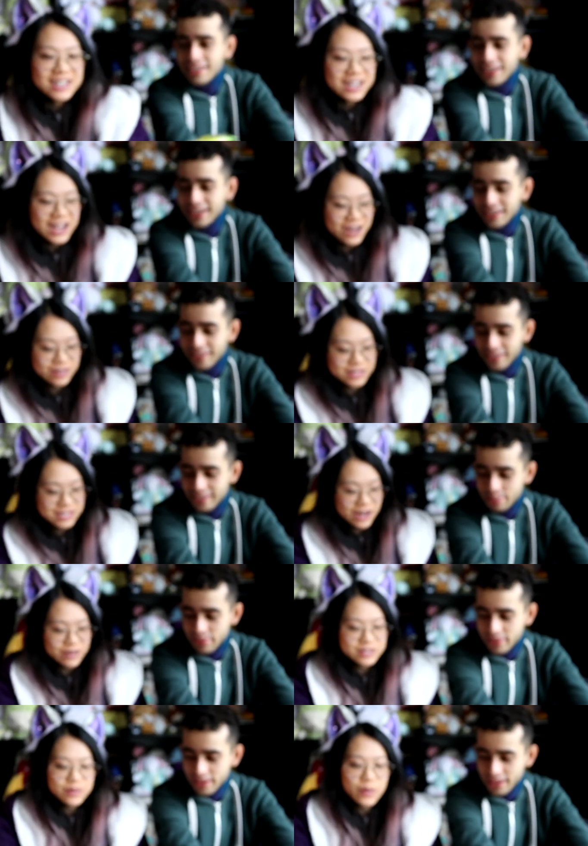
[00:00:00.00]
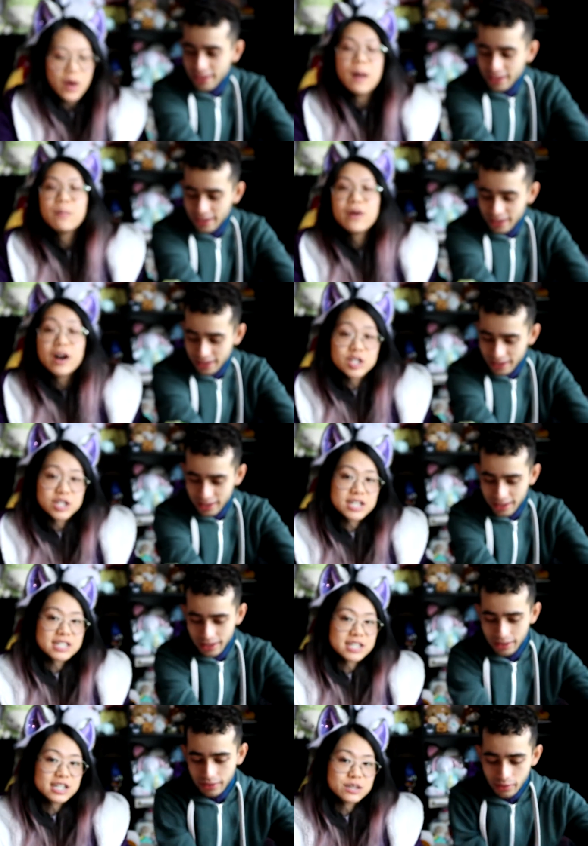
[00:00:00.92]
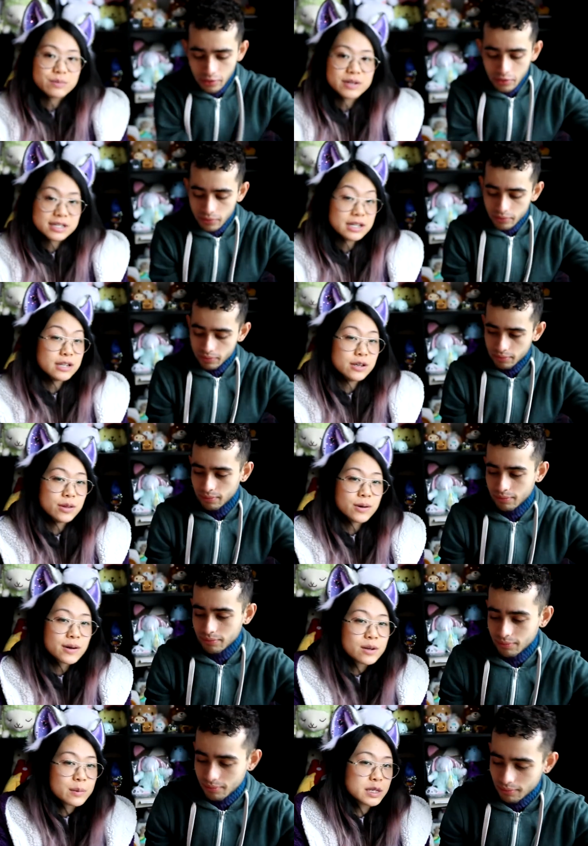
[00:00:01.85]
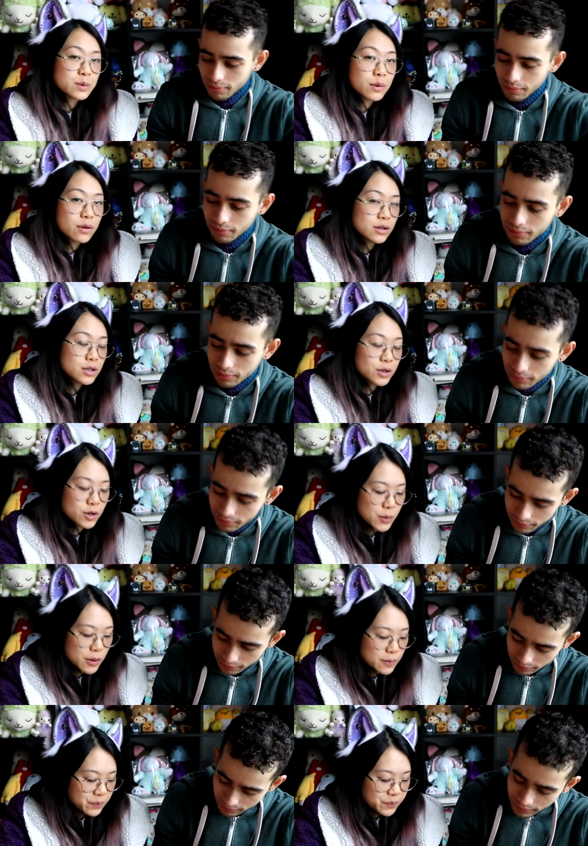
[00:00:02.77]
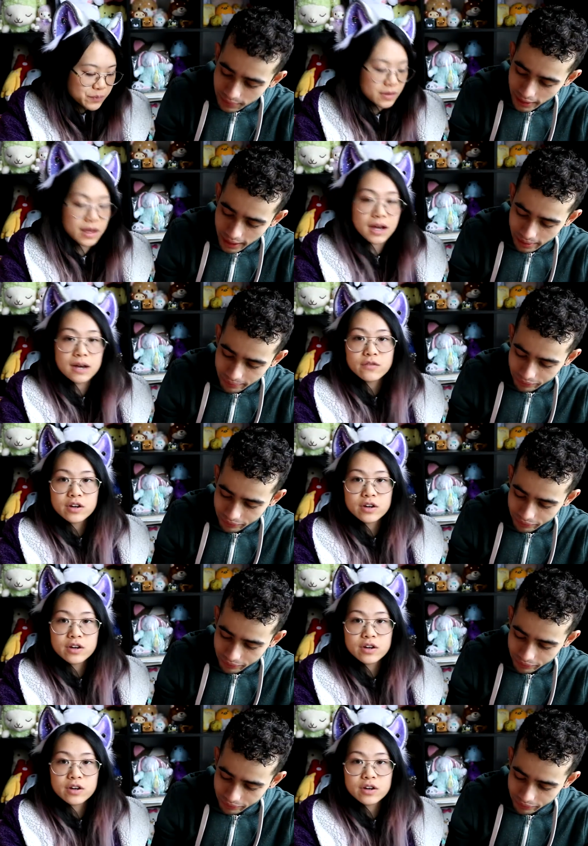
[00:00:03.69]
Speaker 1: green. I was partially excited because I knew they were gonna be small and adorable. Yeah. And